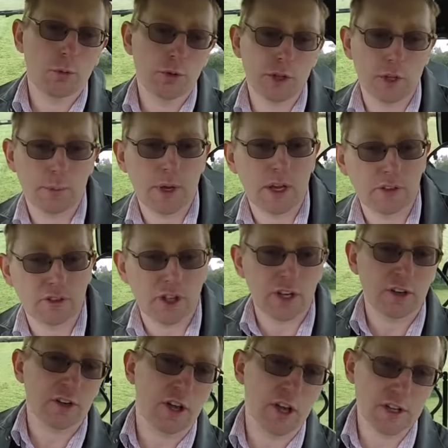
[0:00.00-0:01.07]
within about
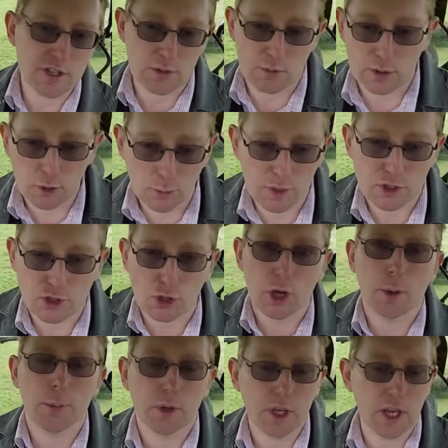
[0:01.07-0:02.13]
10 days, it will all be
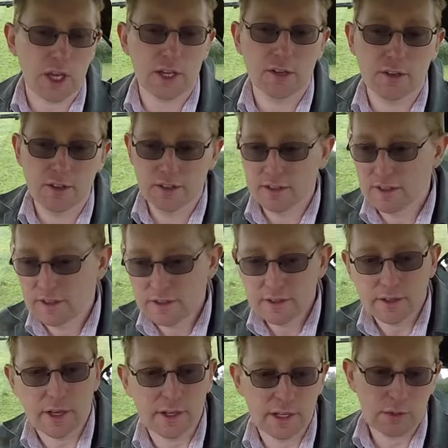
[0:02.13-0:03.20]
shot up again
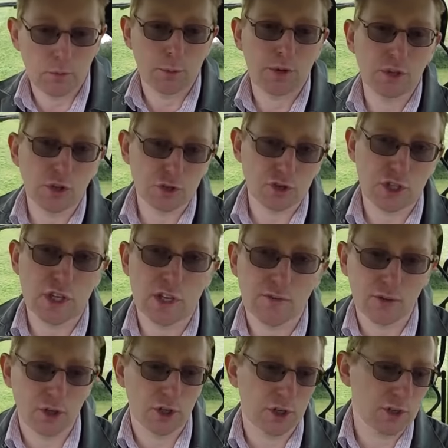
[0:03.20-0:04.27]
and it will be nice
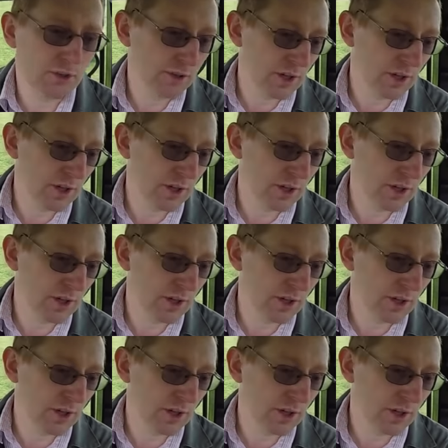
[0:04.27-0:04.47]
even.